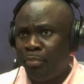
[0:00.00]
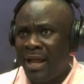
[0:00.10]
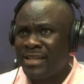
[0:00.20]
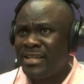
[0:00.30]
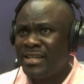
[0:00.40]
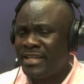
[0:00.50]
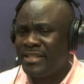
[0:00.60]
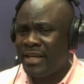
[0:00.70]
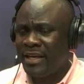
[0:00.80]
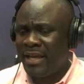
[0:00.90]
planting
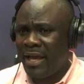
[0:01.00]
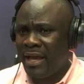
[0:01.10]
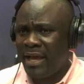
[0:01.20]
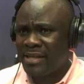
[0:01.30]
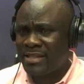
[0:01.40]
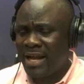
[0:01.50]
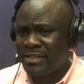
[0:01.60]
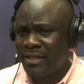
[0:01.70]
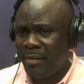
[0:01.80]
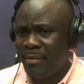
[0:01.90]
season
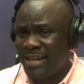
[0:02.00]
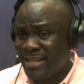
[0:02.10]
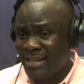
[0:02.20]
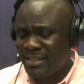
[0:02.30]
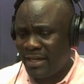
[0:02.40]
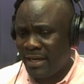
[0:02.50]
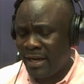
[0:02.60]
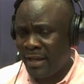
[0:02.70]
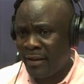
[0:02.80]
started. I started that.